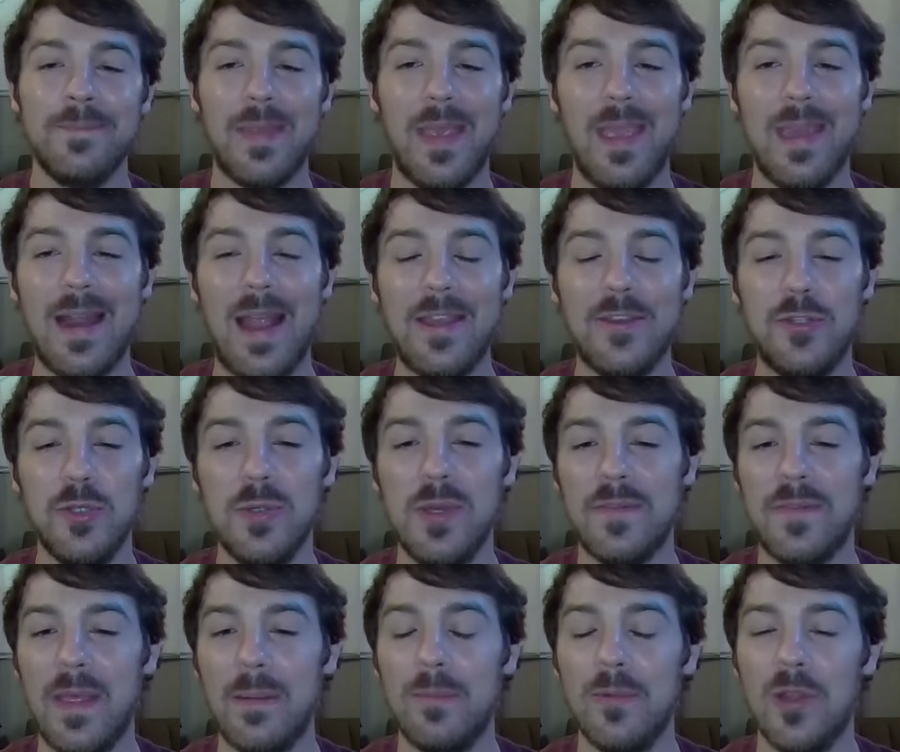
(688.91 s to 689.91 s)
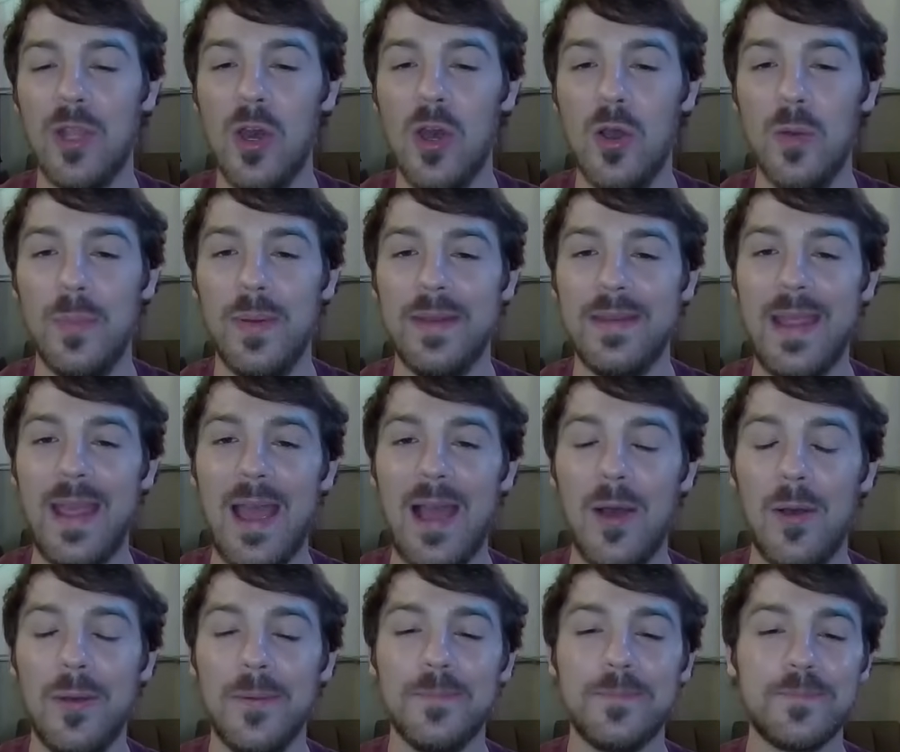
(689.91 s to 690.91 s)
and I do get them low, but
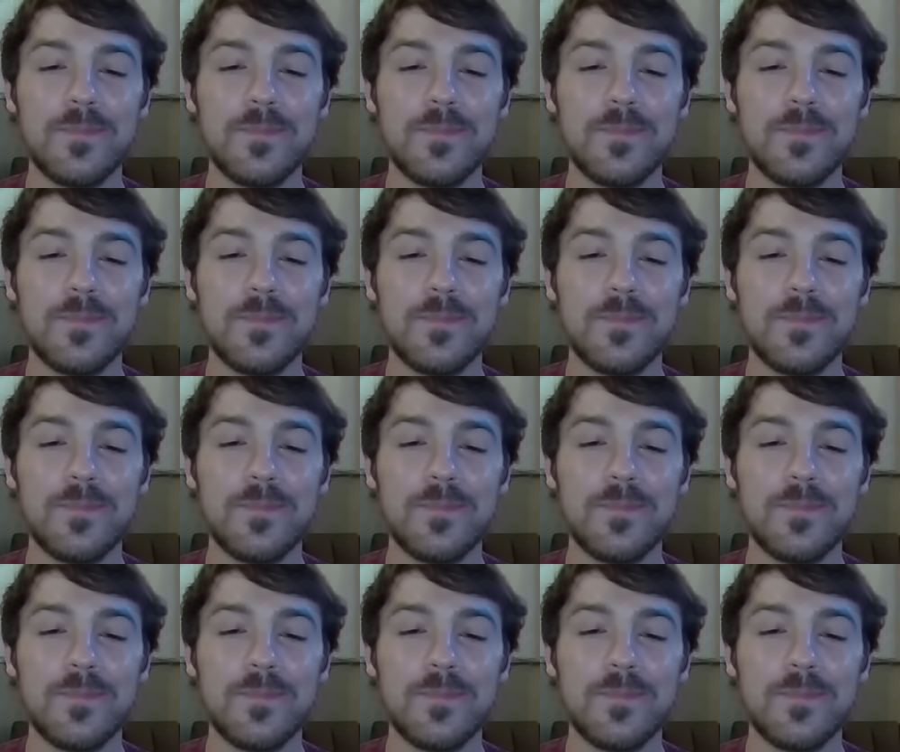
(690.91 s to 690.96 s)
now